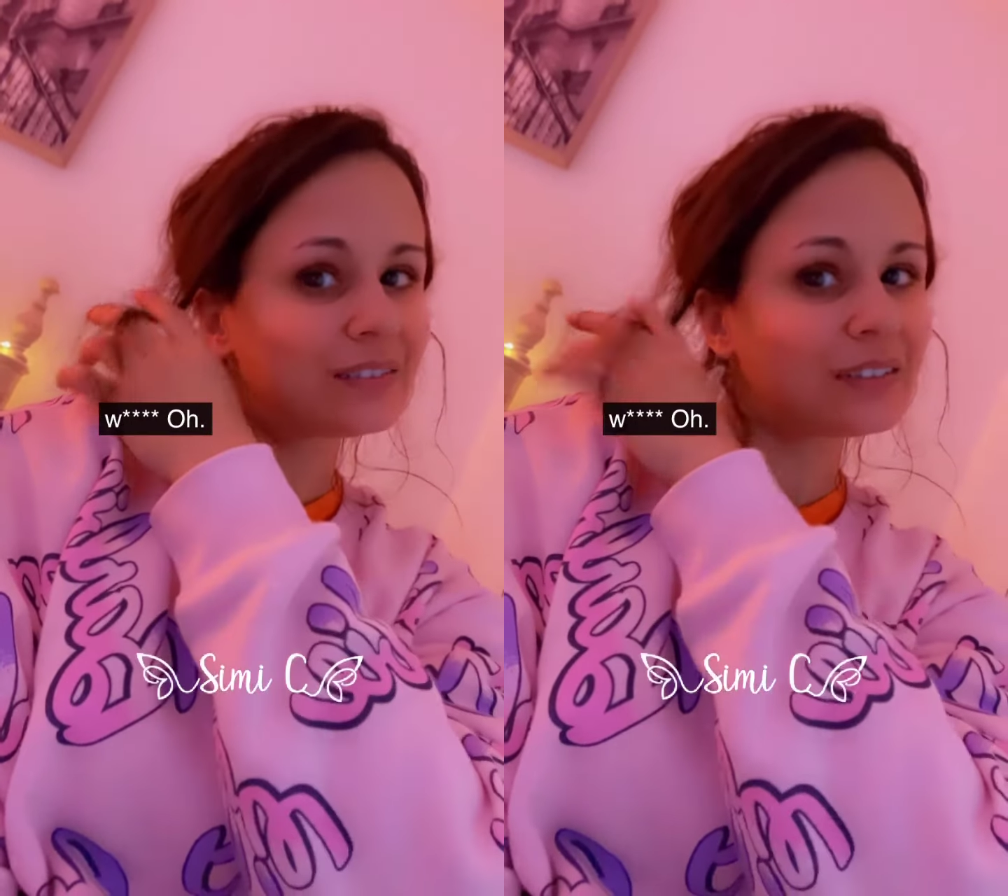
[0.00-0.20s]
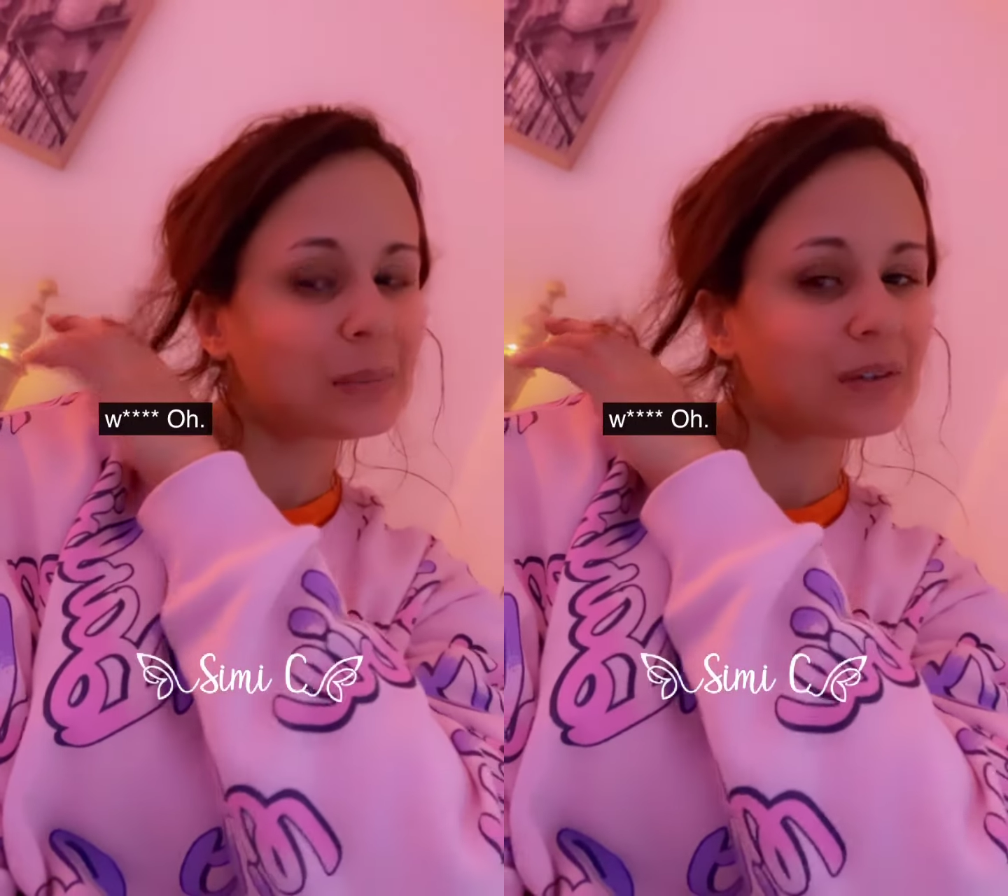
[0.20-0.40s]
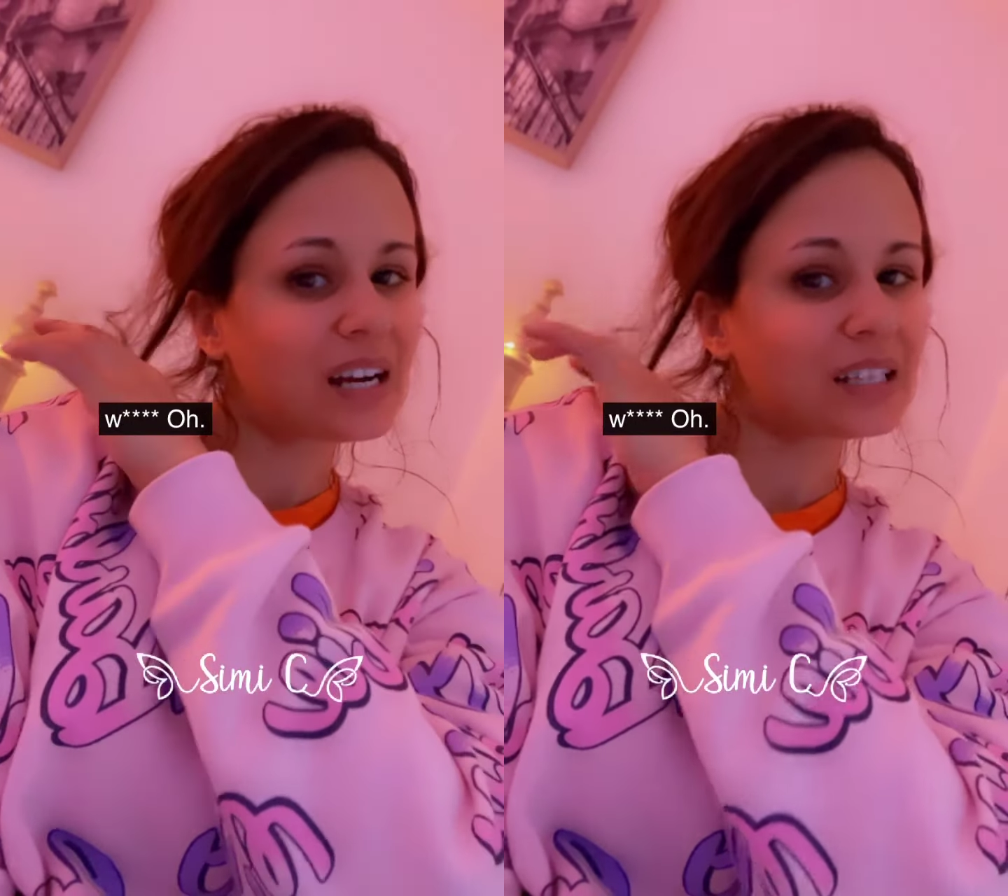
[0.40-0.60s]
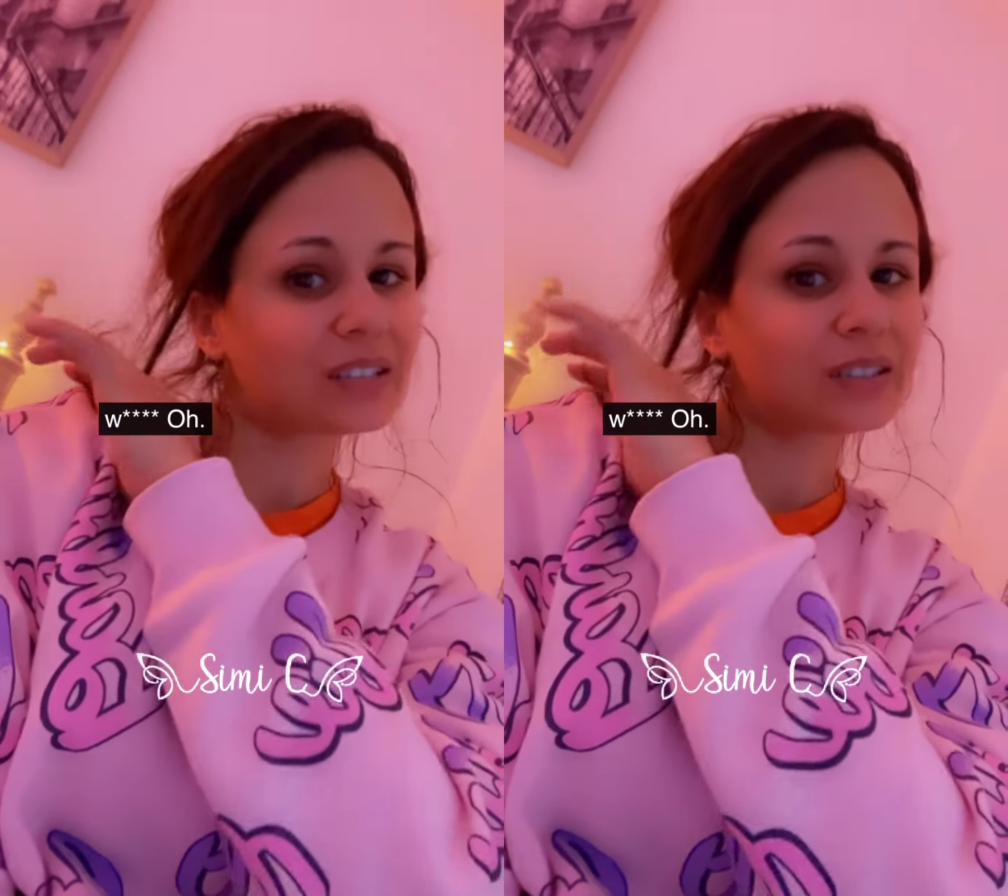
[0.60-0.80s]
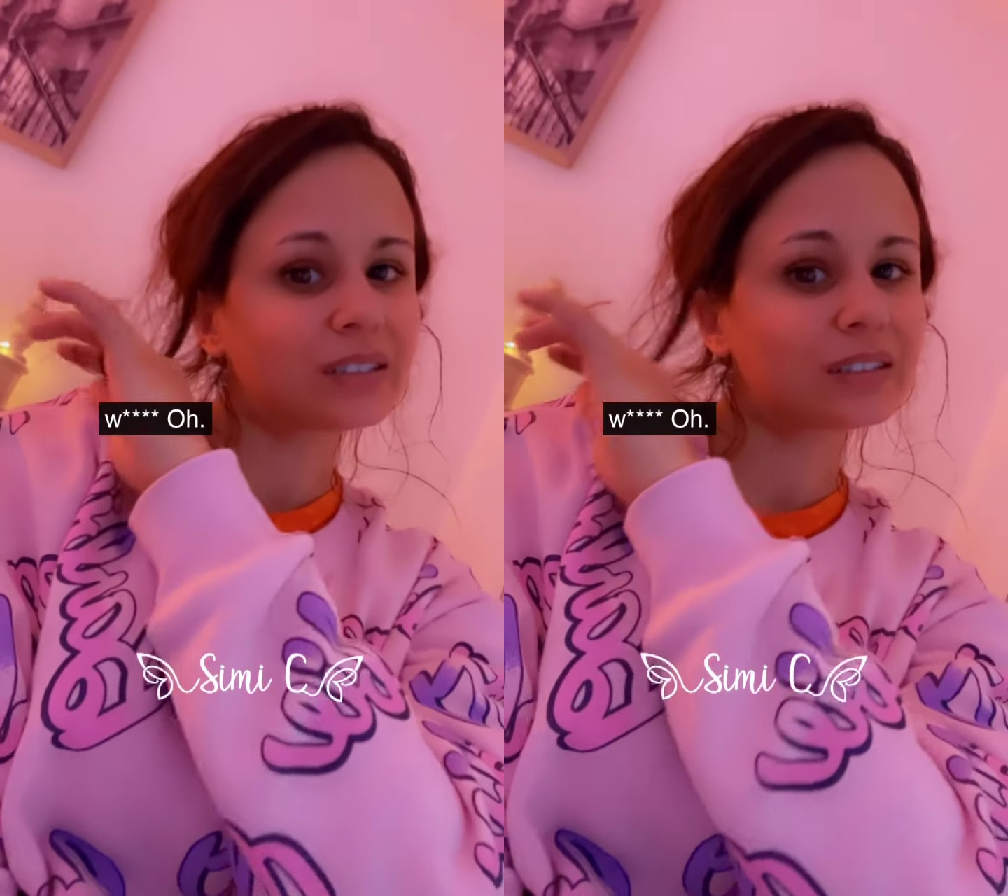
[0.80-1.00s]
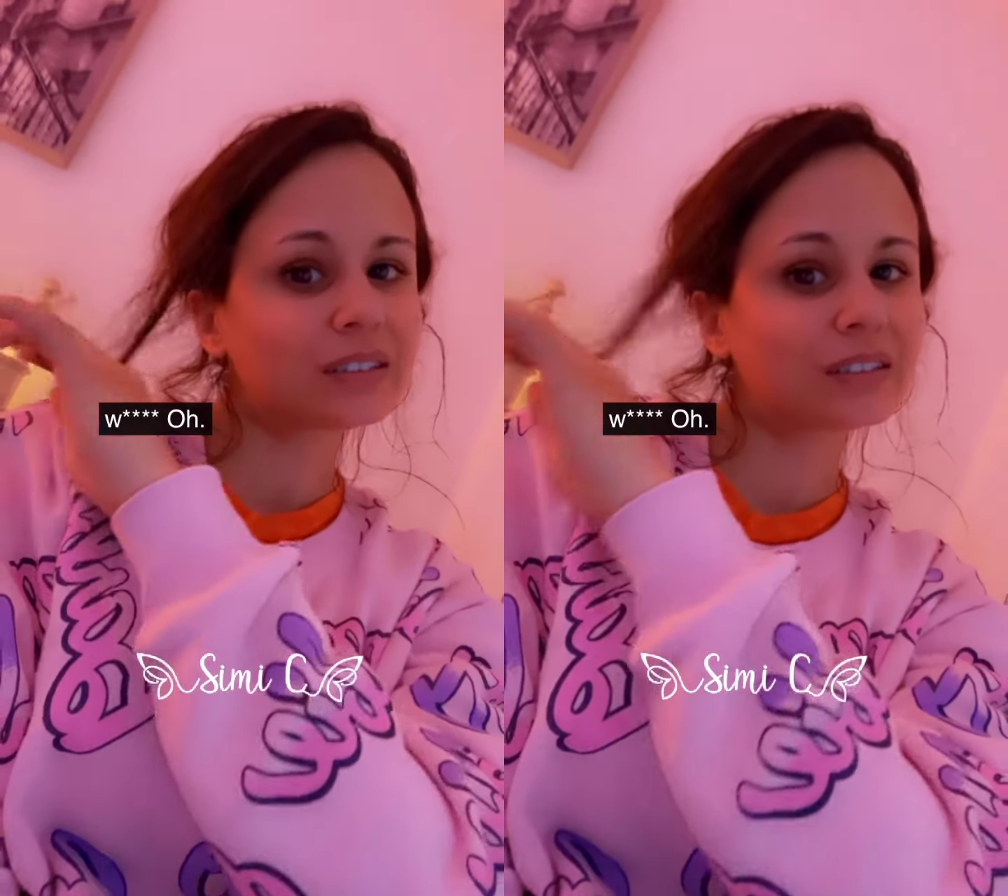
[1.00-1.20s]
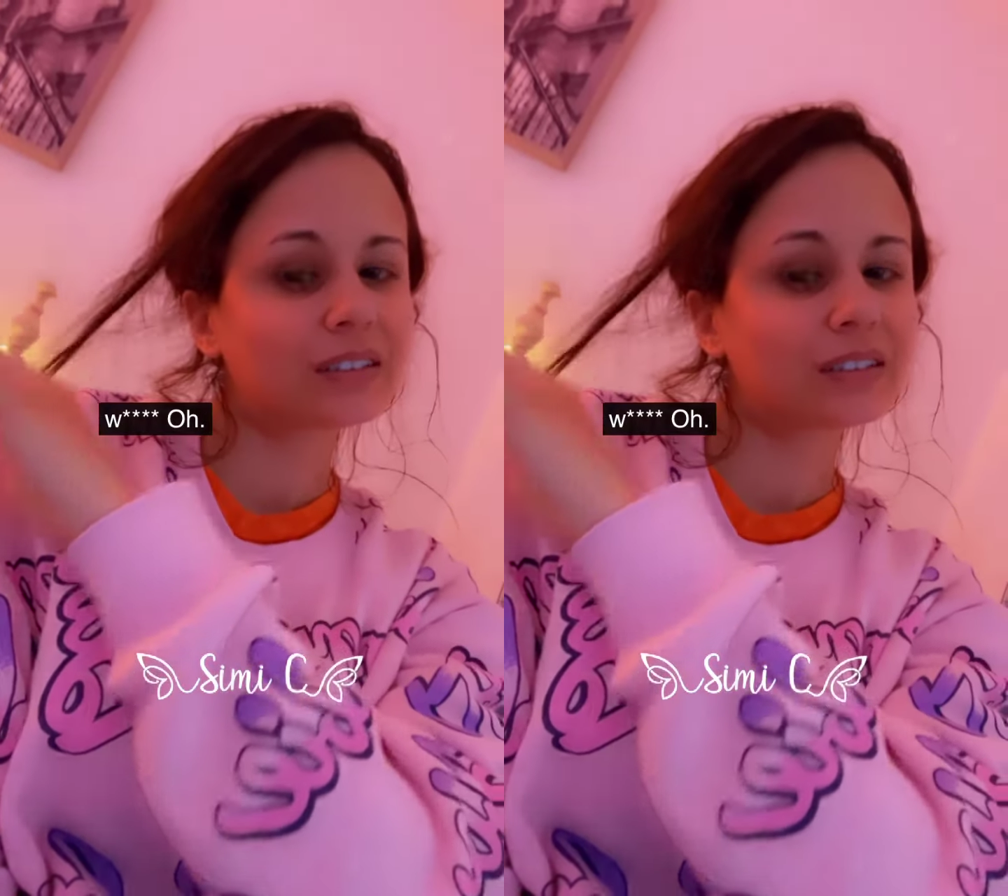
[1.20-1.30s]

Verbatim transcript: vaporizer.